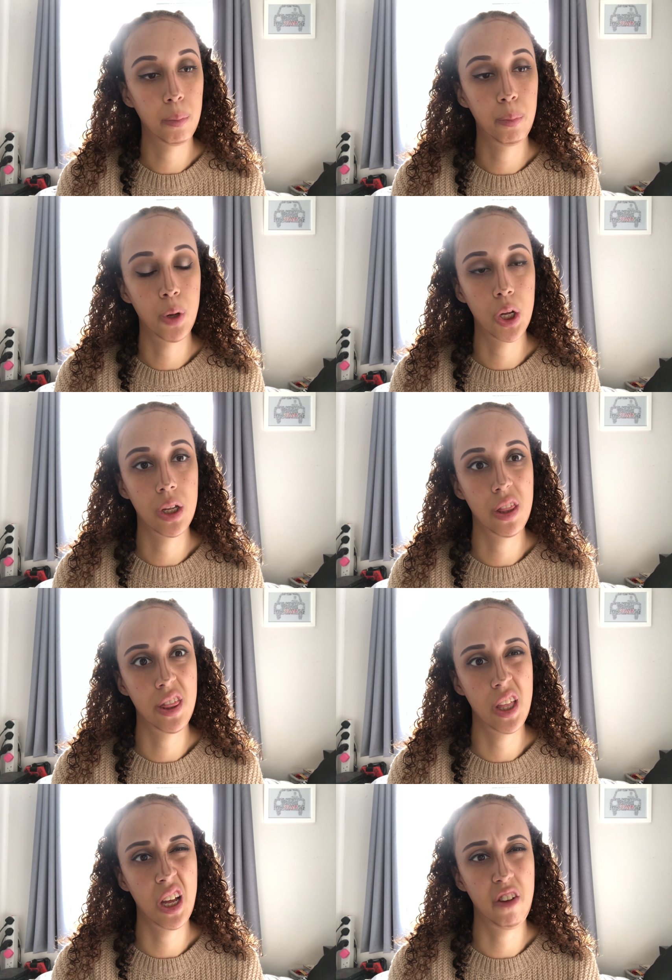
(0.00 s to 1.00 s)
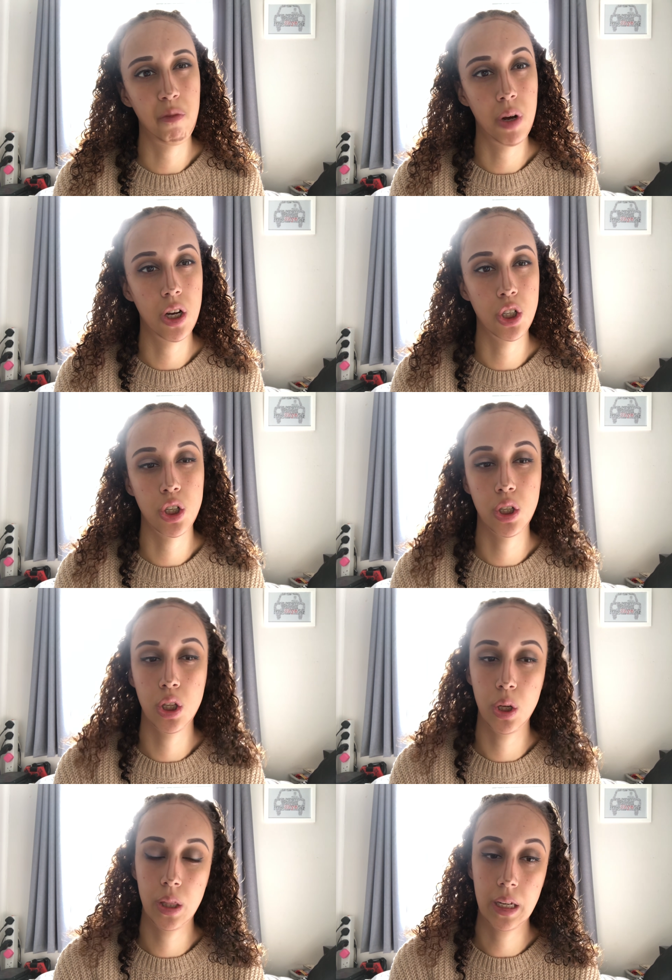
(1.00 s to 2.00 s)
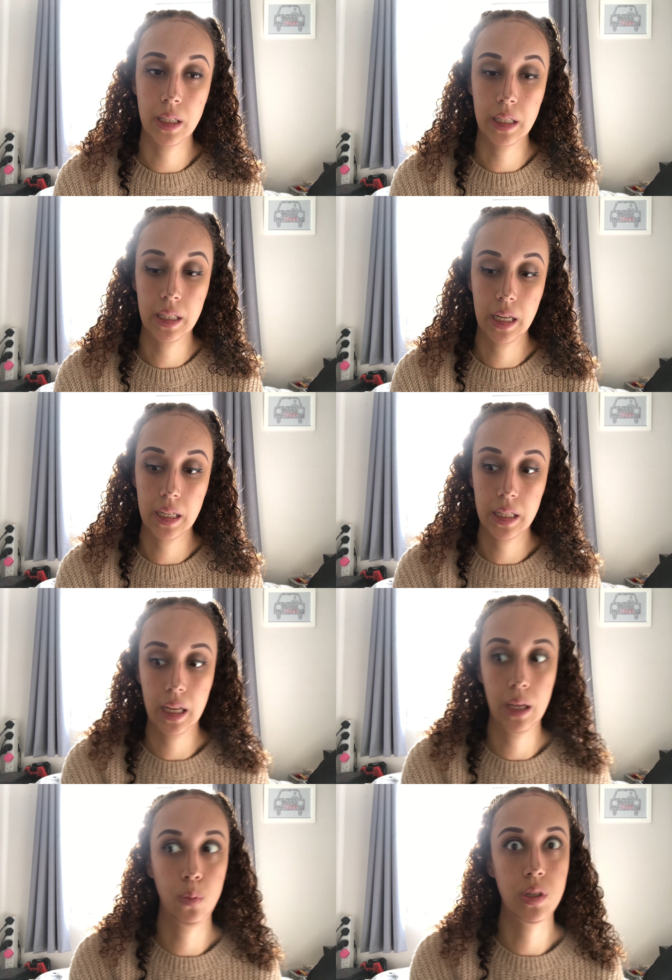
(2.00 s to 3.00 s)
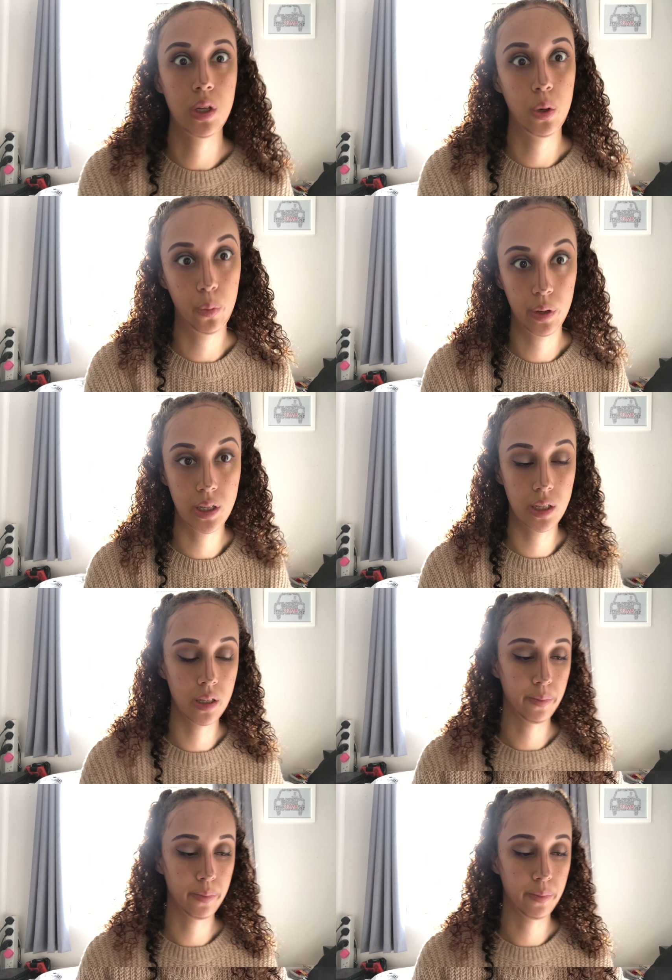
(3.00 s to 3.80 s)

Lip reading: but 3rd of March 2006 he was acquitted.